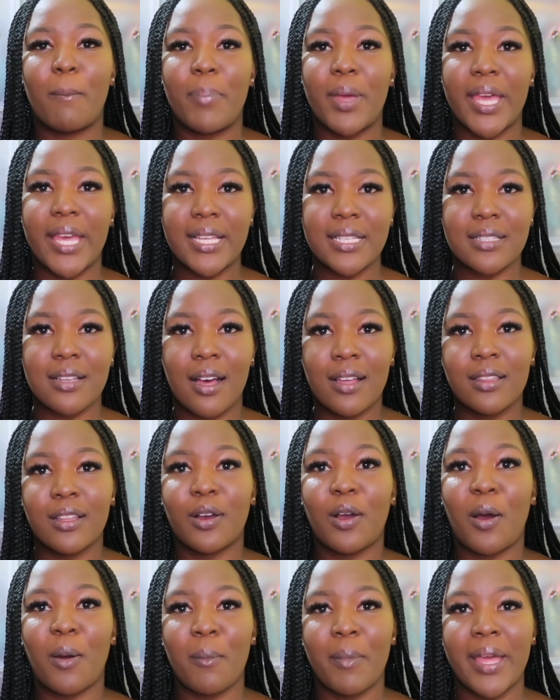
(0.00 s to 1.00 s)
based on
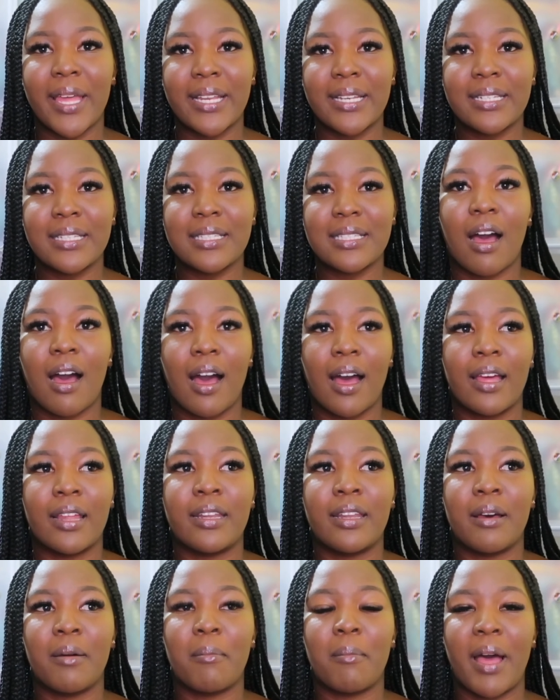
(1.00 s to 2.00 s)
the comments
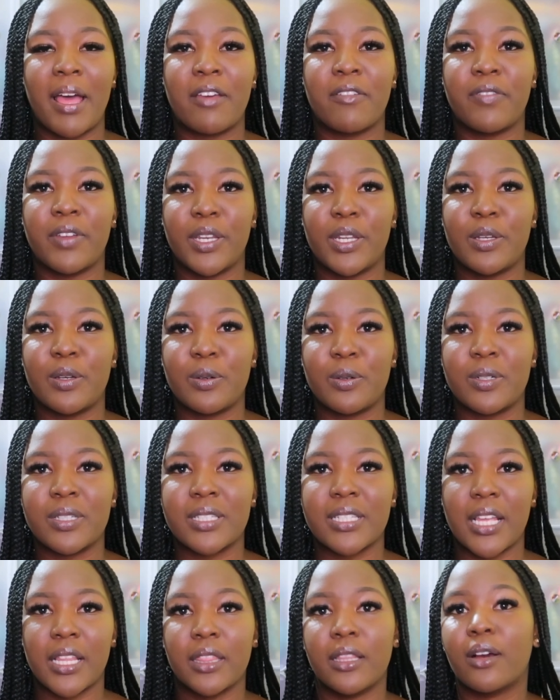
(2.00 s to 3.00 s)
on my
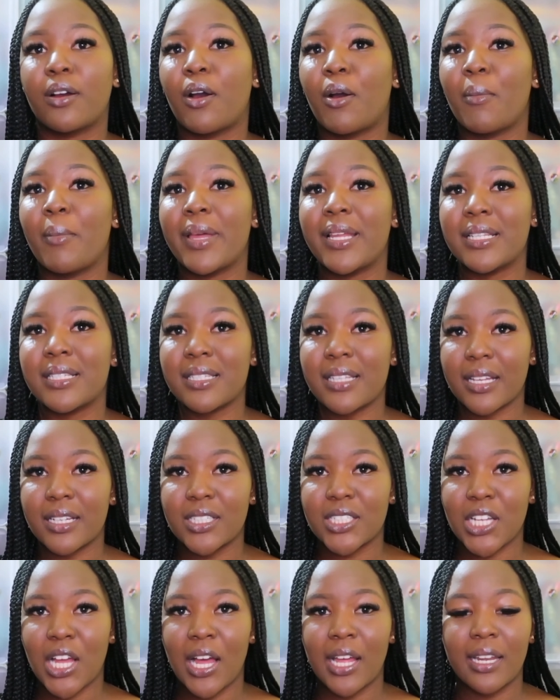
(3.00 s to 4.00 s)
videos in the comment
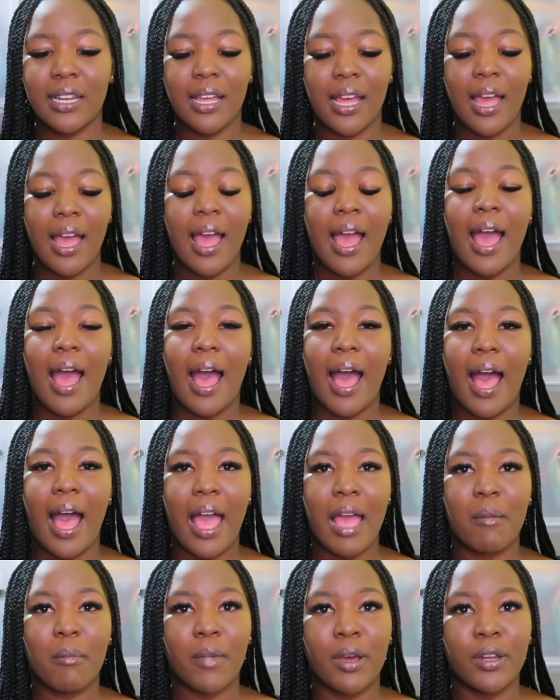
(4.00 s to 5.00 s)
section,
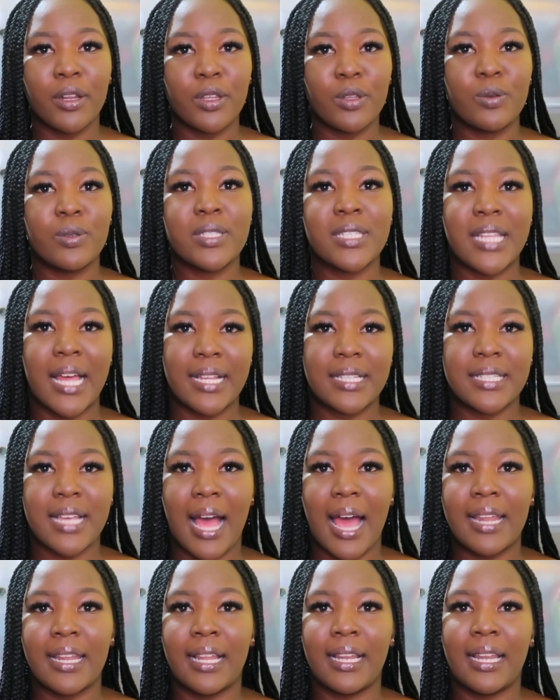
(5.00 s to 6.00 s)
I'm going to use that
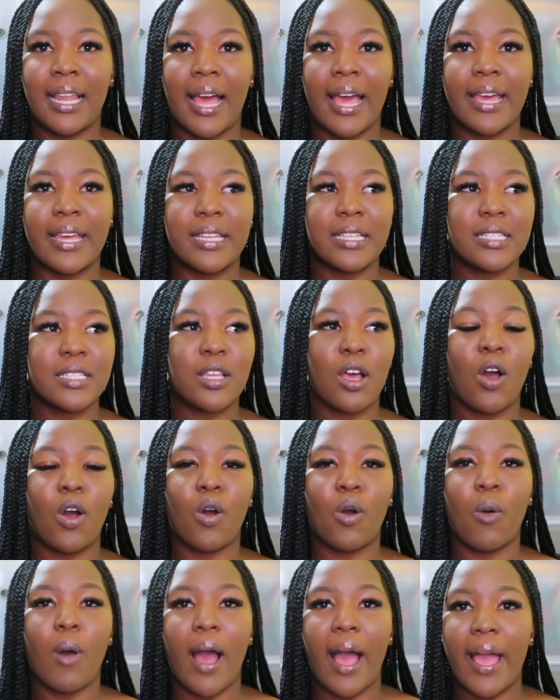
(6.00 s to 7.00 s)
to analyze
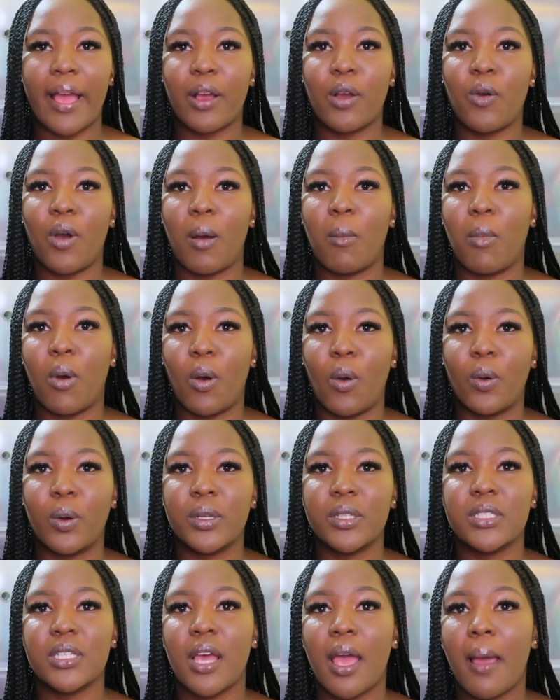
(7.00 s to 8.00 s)
how I go
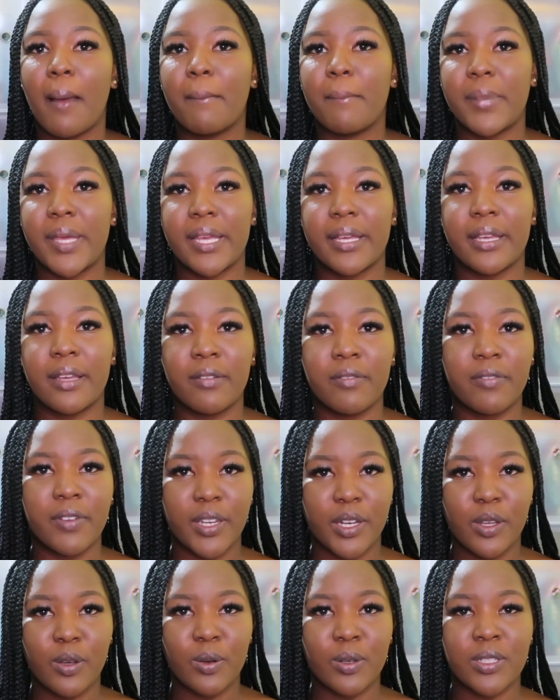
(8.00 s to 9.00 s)
about making
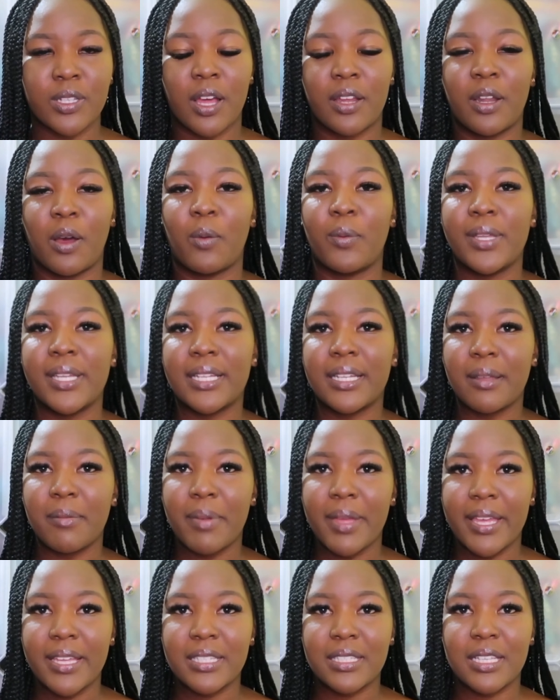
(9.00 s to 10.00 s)
videos on a weekly
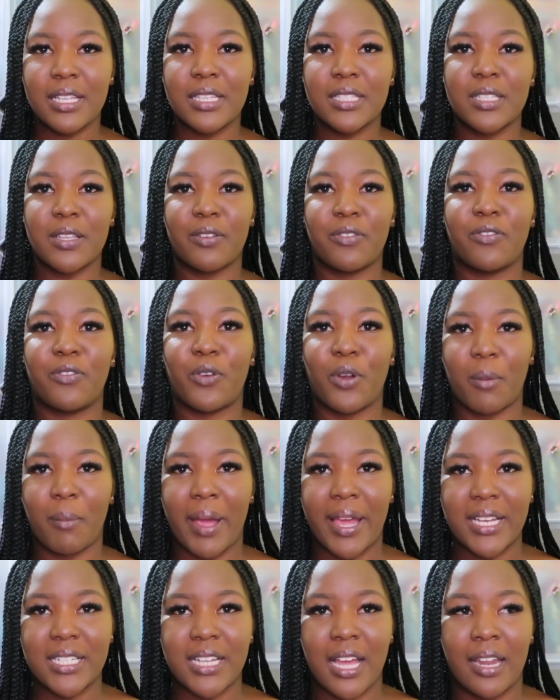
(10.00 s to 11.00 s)
basis for
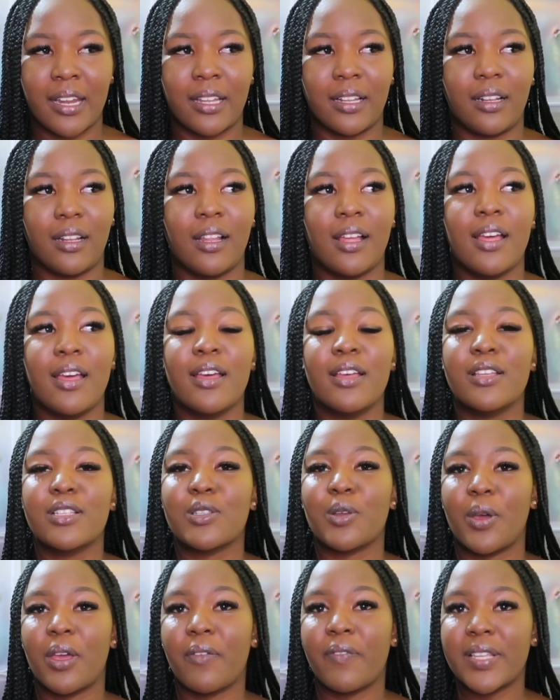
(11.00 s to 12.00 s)
my channel.
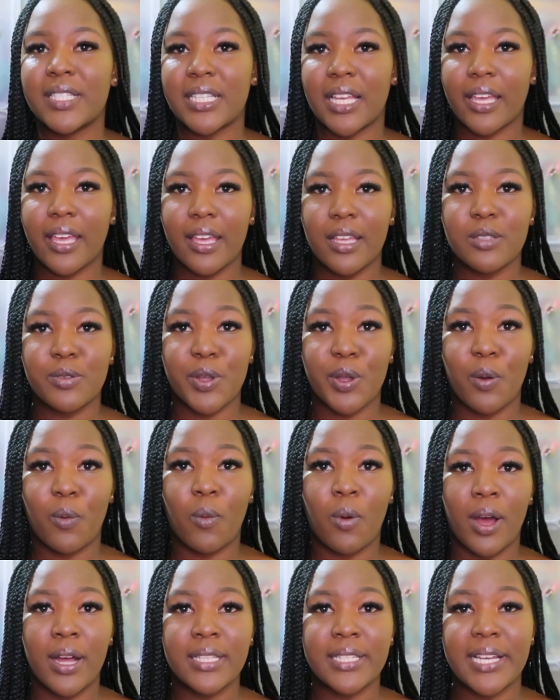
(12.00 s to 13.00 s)
So if it's a case where you
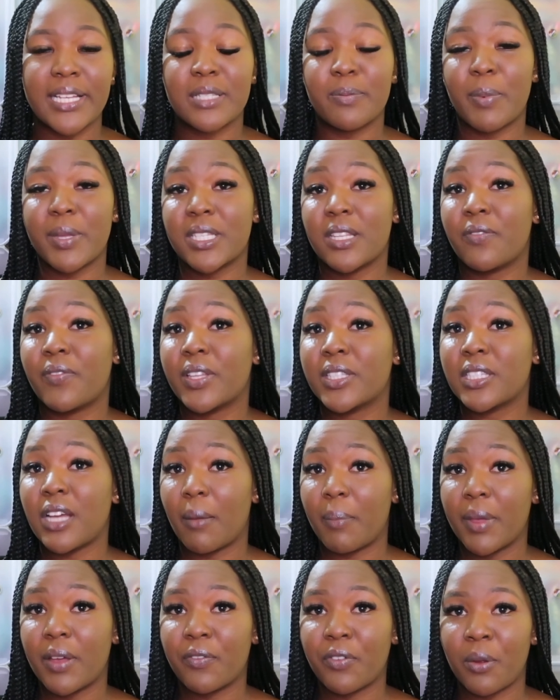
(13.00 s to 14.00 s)
want a specific
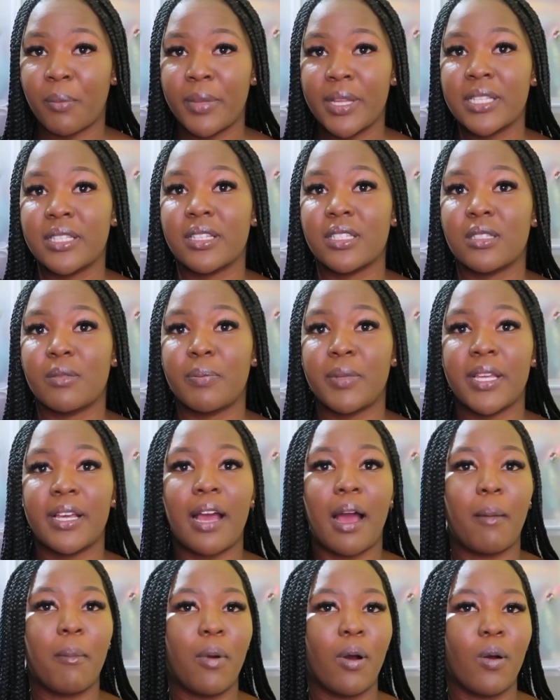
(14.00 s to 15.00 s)
topic for me to
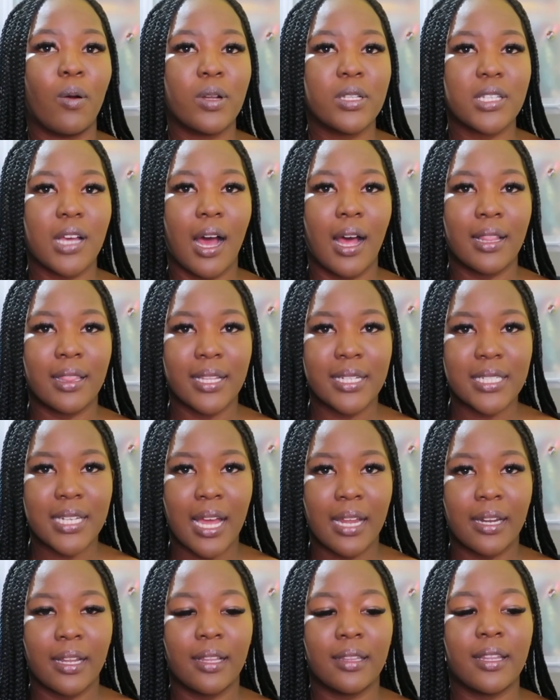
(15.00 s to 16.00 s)
speak about on the
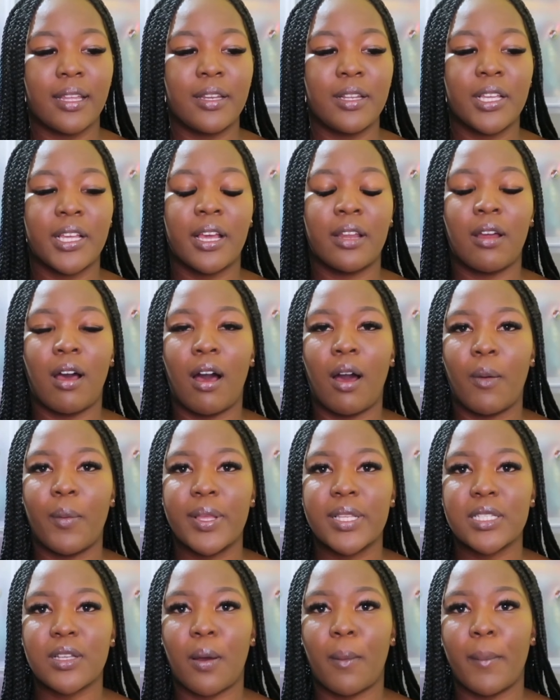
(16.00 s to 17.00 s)
channel, then you can
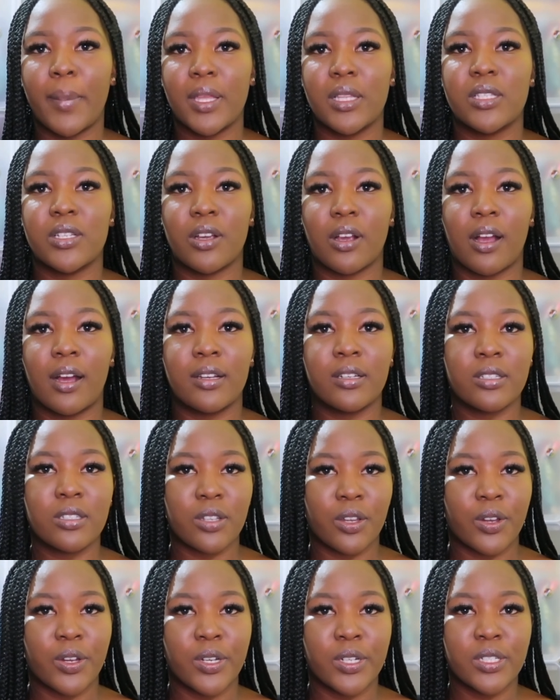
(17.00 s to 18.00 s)
always comment your
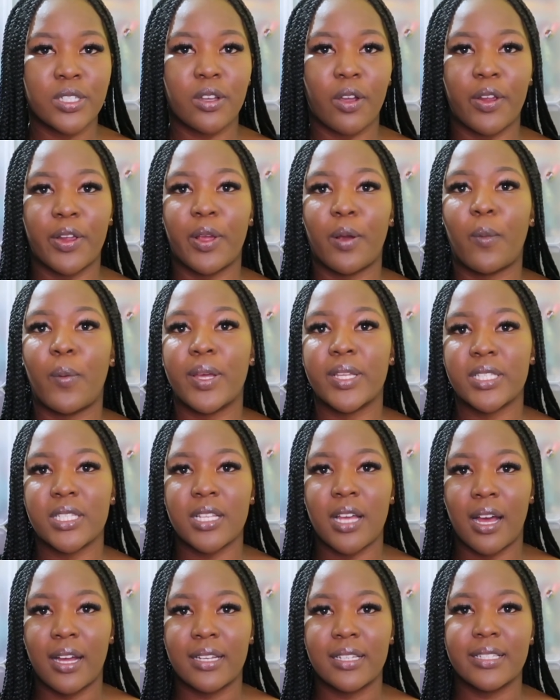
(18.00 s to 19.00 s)
concerns or your
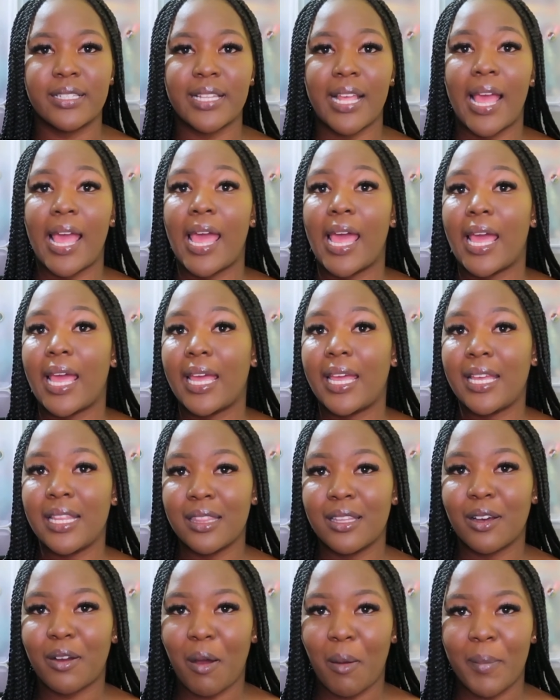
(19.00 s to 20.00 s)
questions
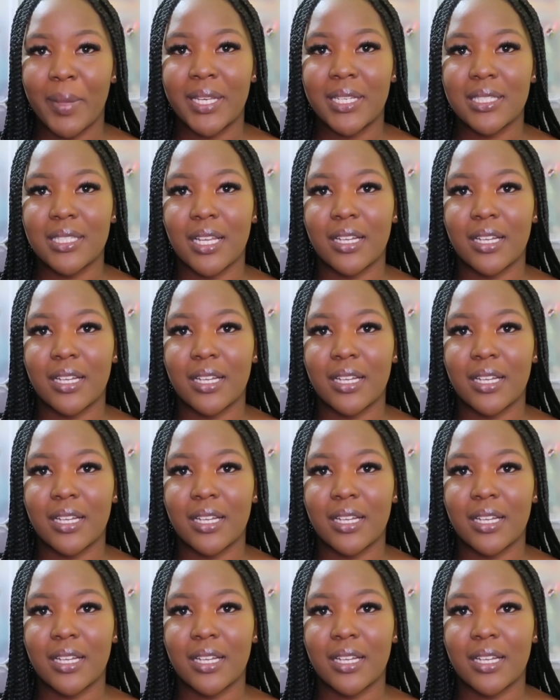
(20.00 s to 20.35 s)
in the comment